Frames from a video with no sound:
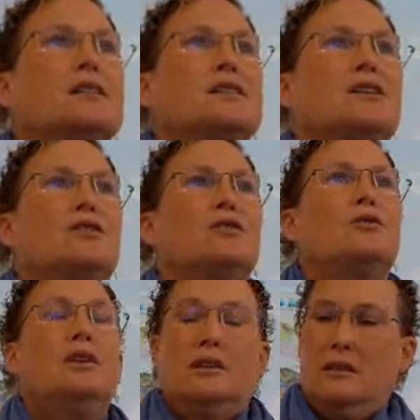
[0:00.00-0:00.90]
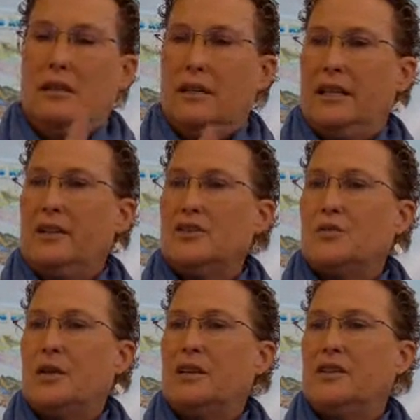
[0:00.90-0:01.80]
so here's
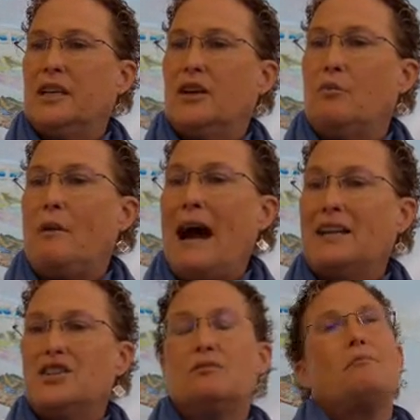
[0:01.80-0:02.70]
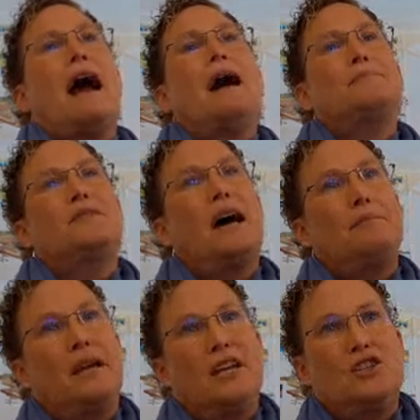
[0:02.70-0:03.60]
where you're going to go back to your map,
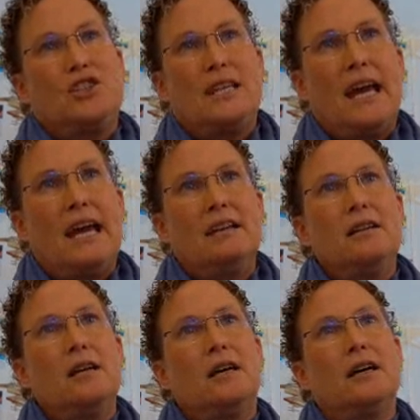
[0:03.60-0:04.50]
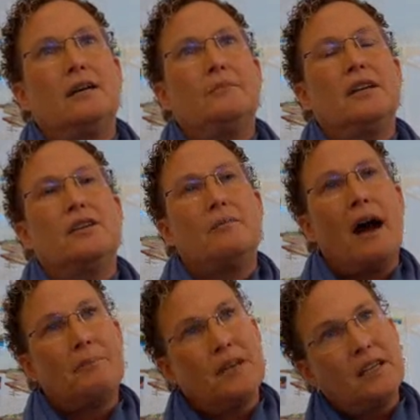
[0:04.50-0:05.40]
that page 10 in your
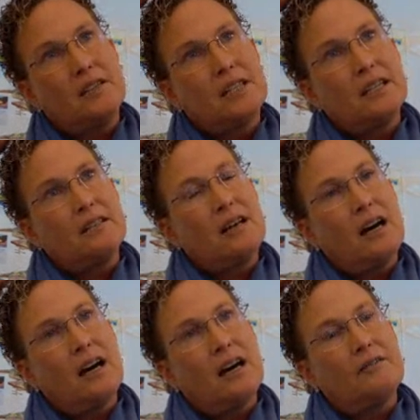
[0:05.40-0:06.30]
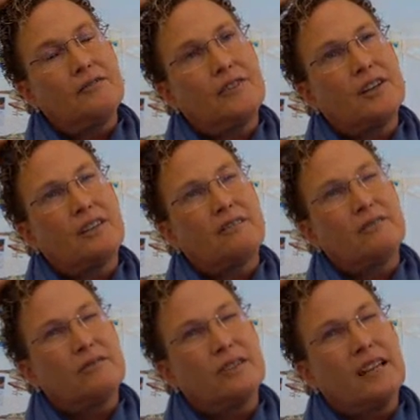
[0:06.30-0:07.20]
map that you did for
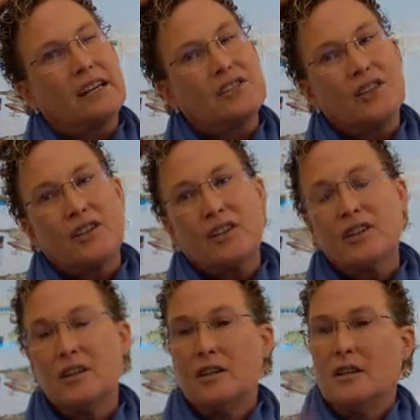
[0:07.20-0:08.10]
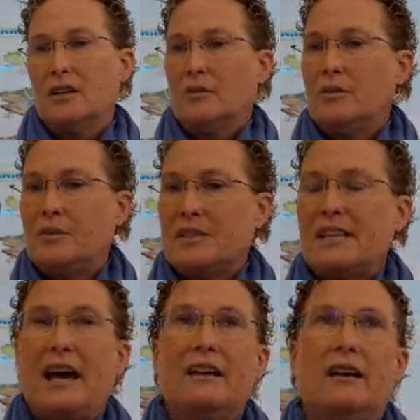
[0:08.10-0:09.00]
lecture, what was
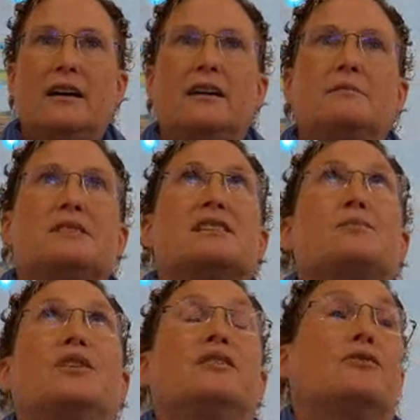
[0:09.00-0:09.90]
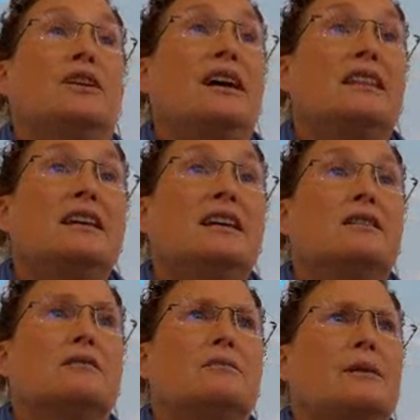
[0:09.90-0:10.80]
that, 6.3, I think,
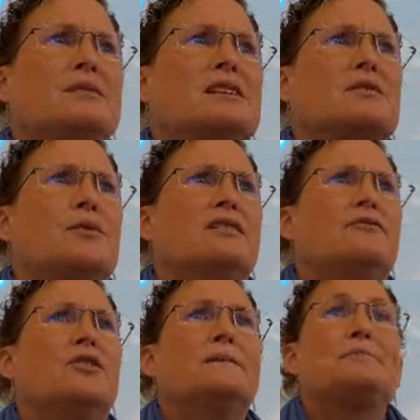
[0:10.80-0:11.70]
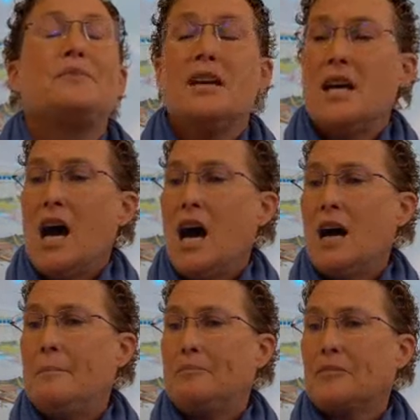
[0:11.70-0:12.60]
or maybe
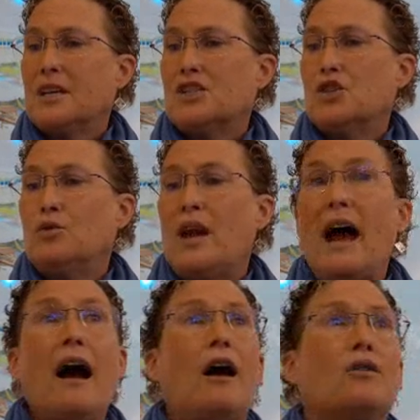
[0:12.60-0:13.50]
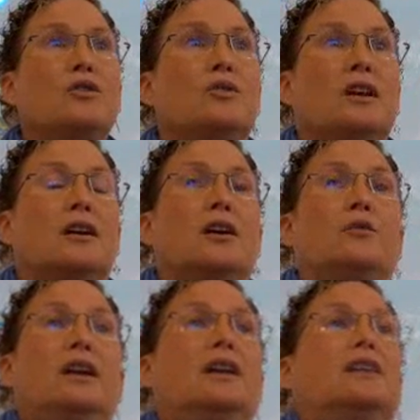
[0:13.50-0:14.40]
6.4. So now you can
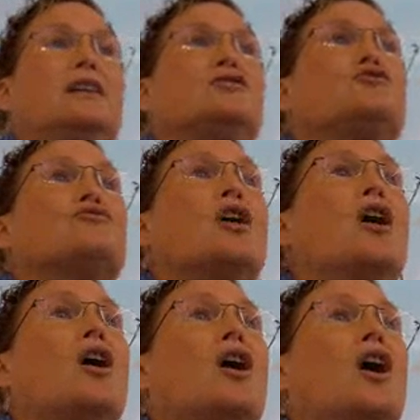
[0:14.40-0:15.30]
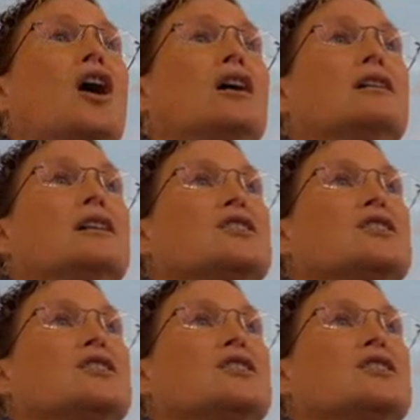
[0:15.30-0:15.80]
go in and draw,